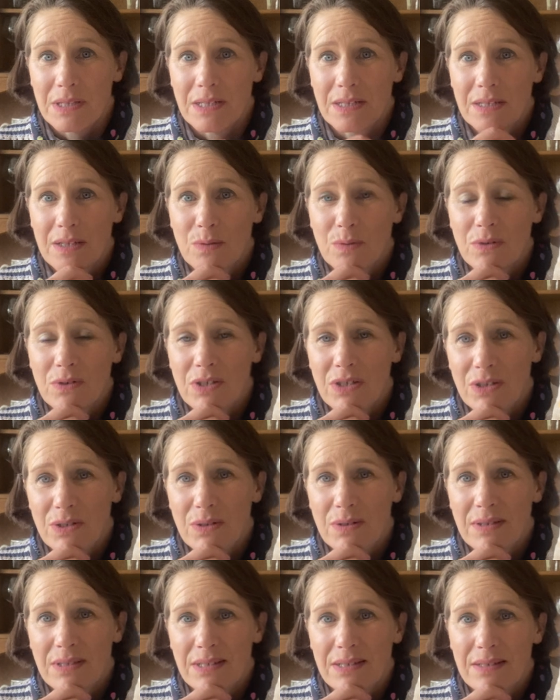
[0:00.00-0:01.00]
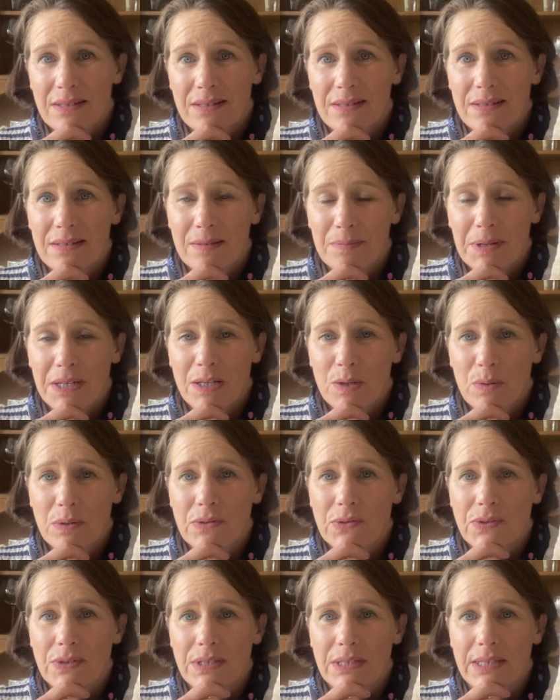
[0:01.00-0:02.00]
it. I want to use it to make
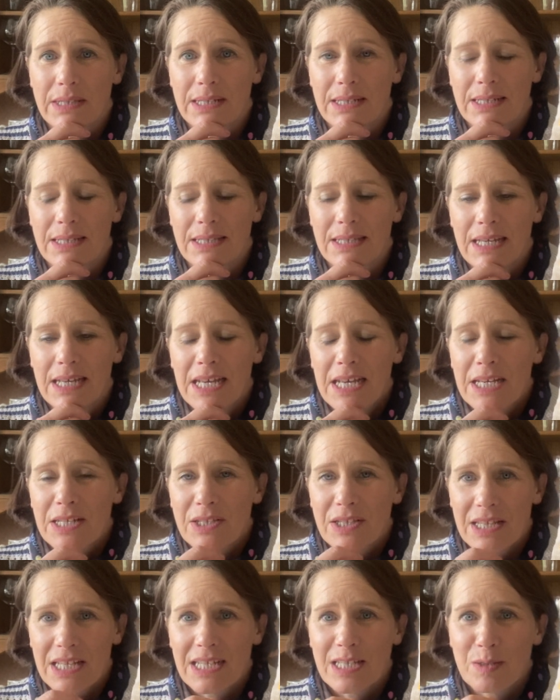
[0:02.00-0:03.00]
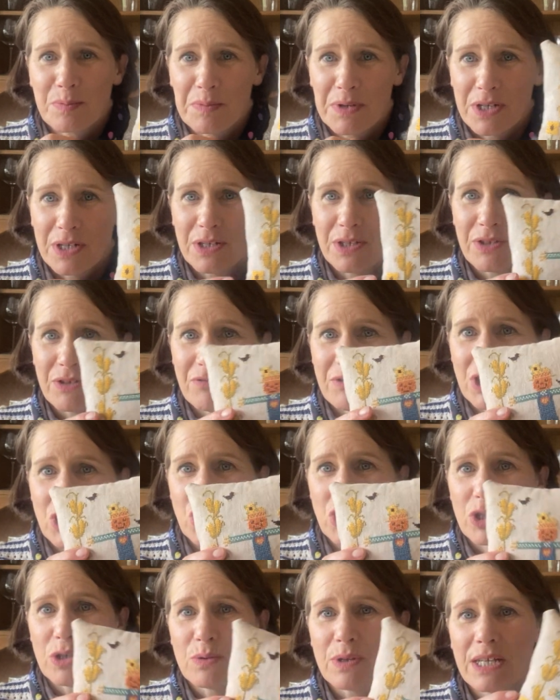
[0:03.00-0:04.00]
quilts and things. So that's my other
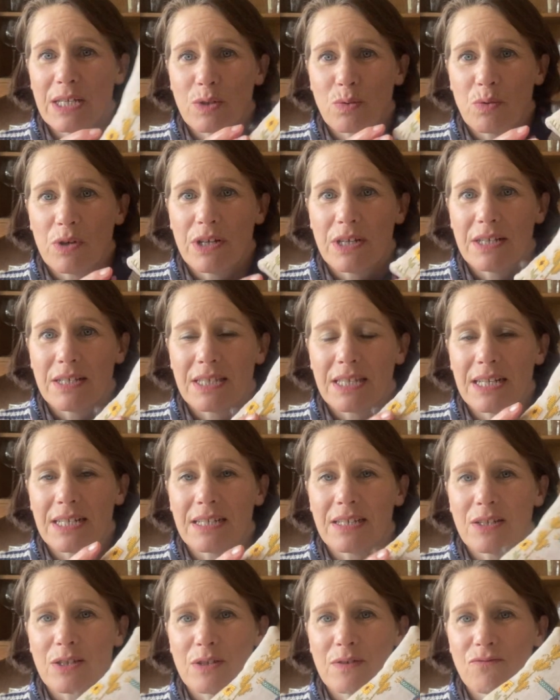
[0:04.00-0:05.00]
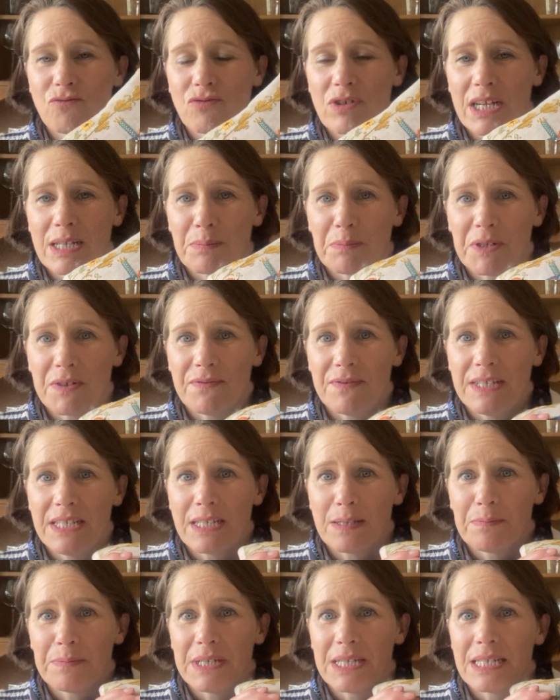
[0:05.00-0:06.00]
issue. That's why I tend to sort of drag my feet
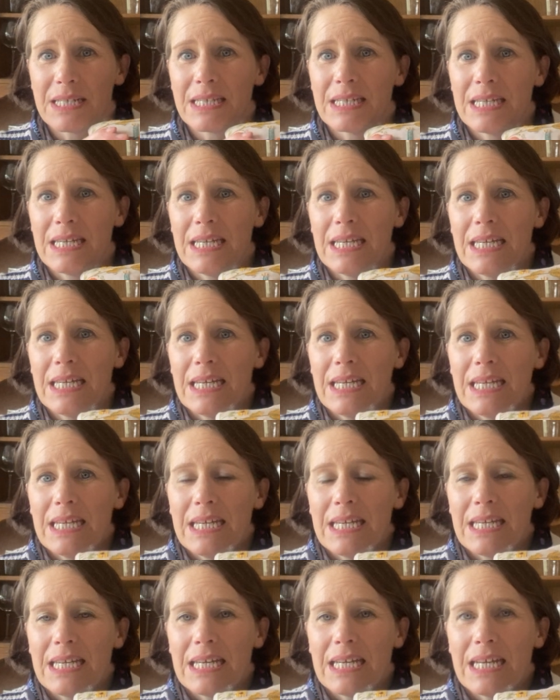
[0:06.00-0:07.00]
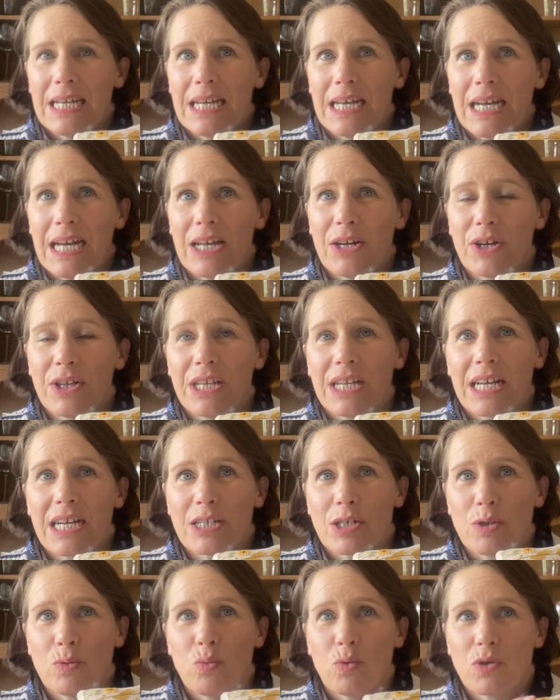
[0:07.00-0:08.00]
a bit. And I think
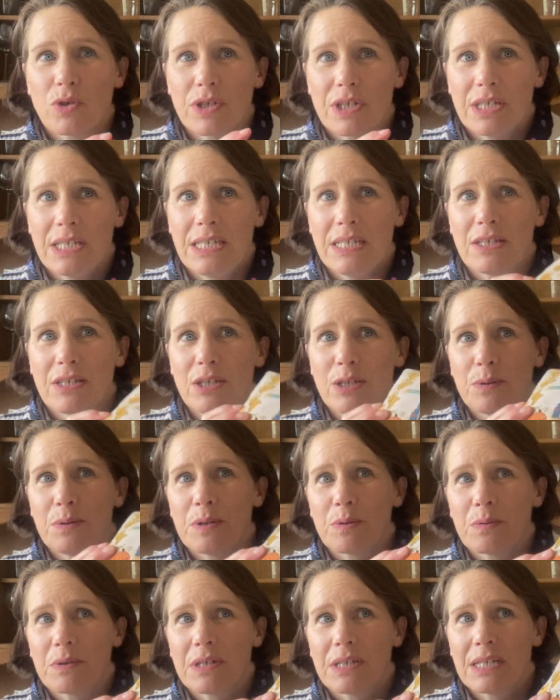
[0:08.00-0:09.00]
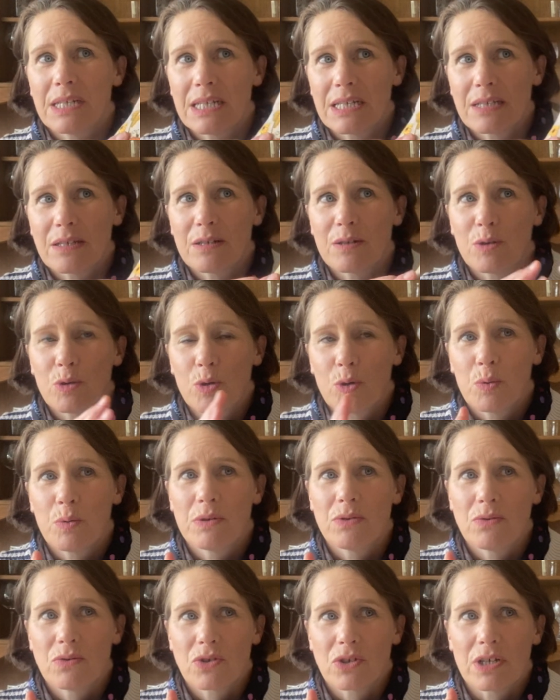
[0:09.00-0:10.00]
actually what I need to do is when I next go to a
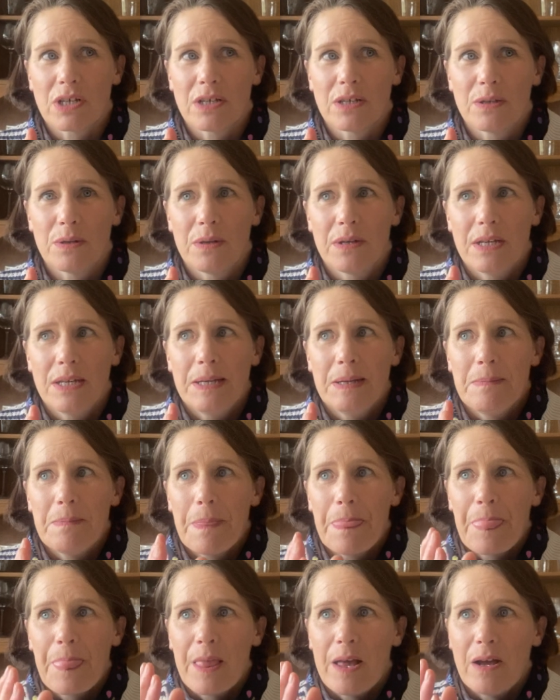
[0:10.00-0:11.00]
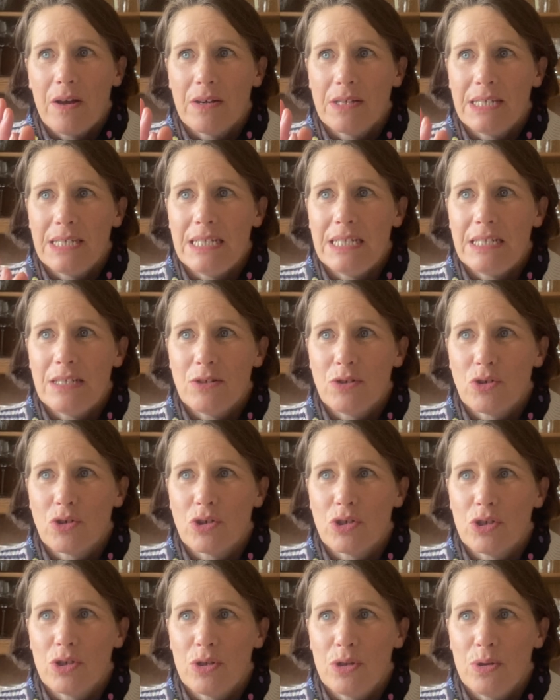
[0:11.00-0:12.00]
quilt show, I need
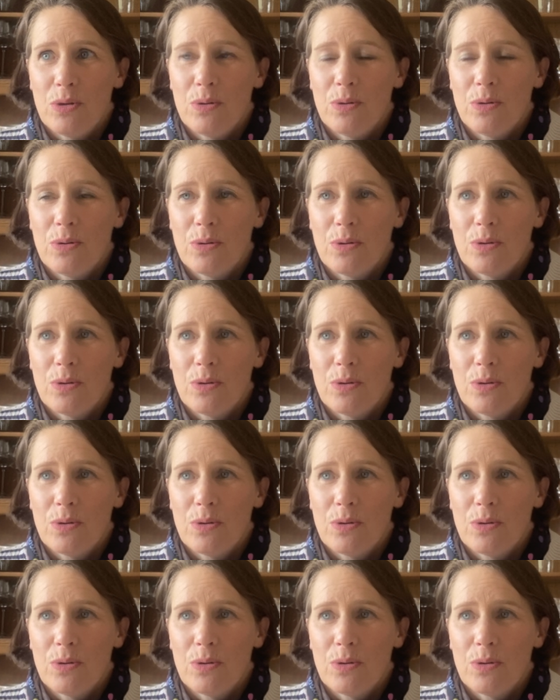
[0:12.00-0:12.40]
to